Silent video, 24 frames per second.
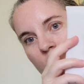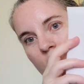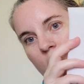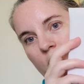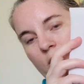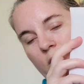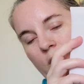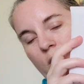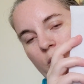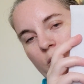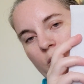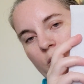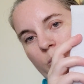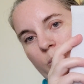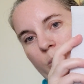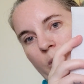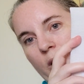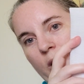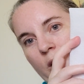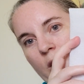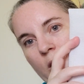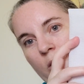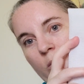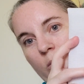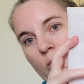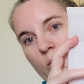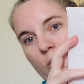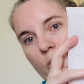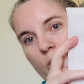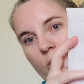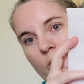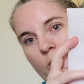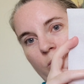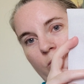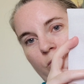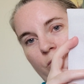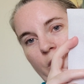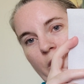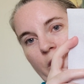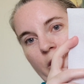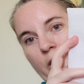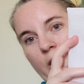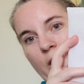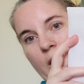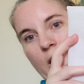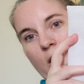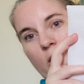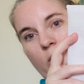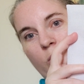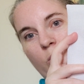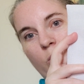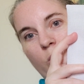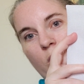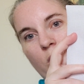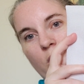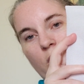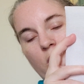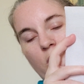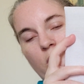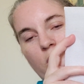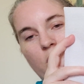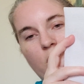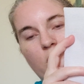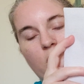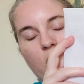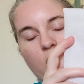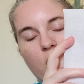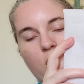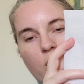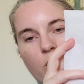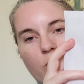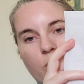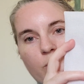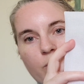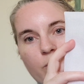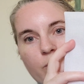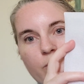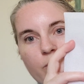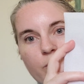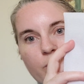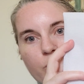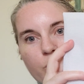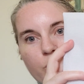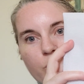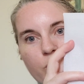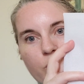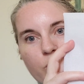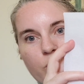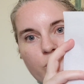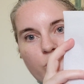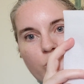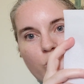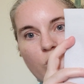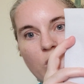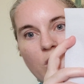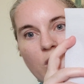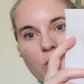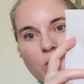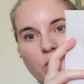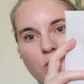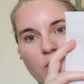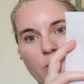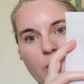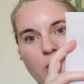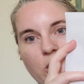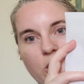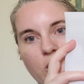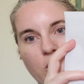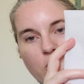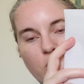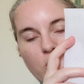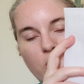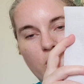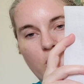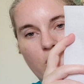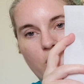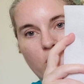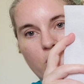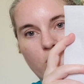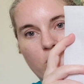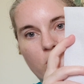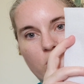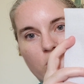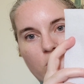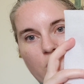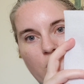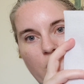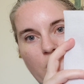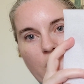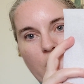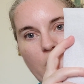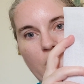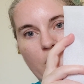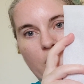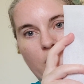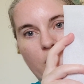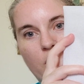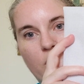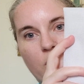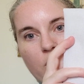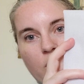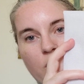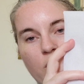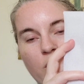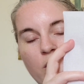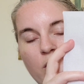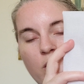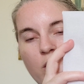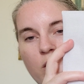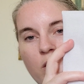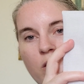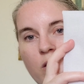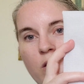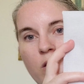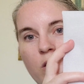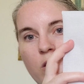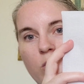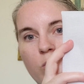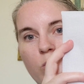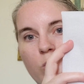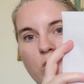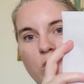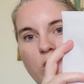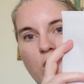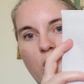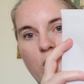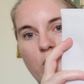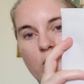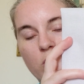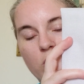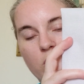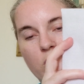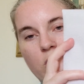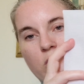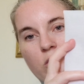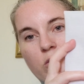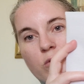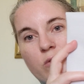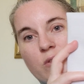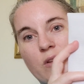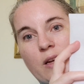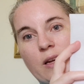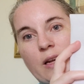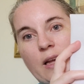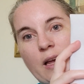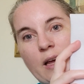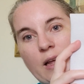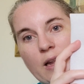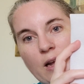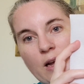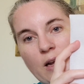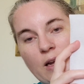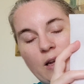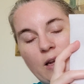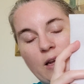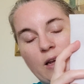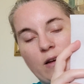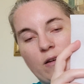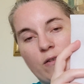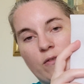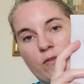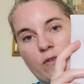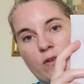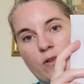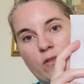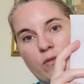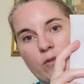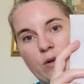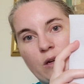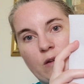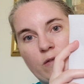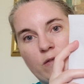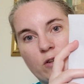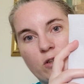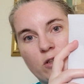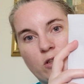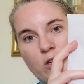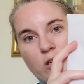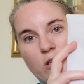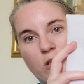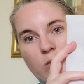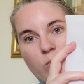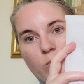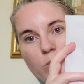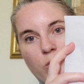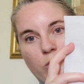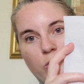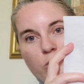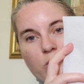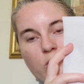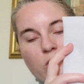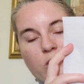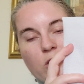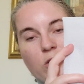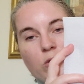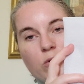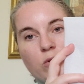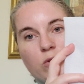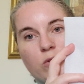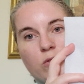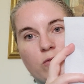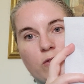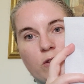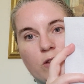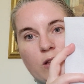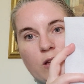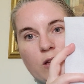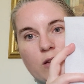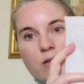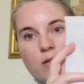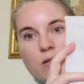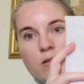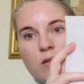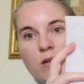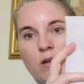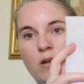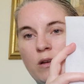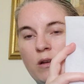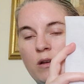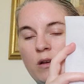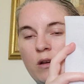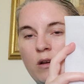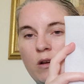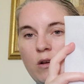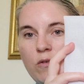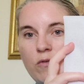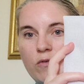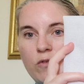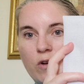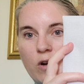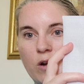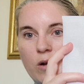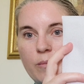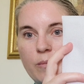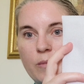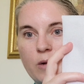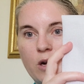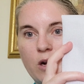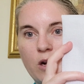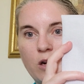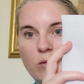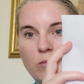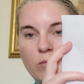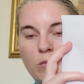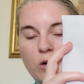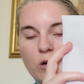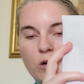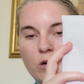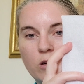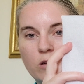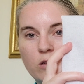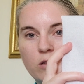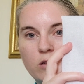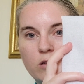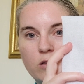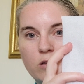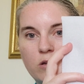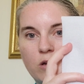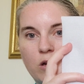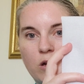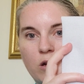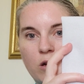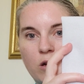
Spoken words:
So I was figuring out where where I was going to be changing colors and which colors to use. Again, I have 3 different shades of blue to use for this. From unmarked